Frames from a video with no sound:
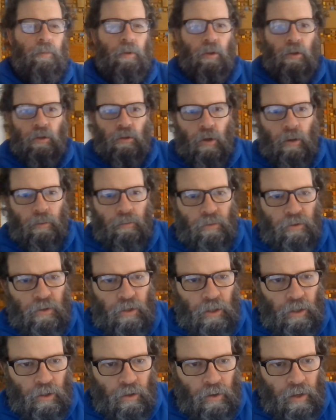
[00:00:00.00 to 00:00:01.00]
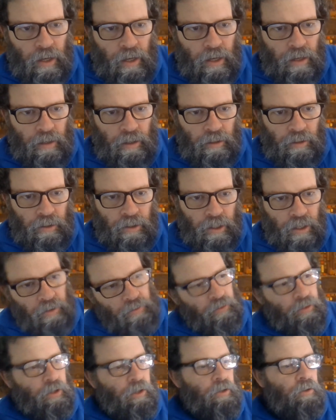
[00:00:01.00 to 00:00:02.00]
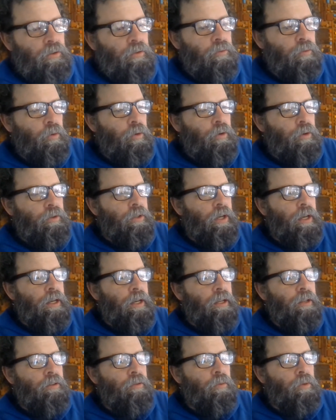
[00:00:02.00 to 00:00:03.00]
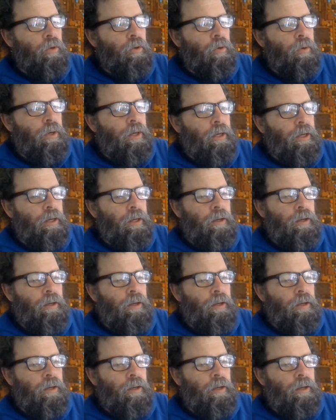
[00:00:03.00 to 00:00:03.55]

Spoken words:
So I'm just going to go ahead and cut these 4 sides real quick.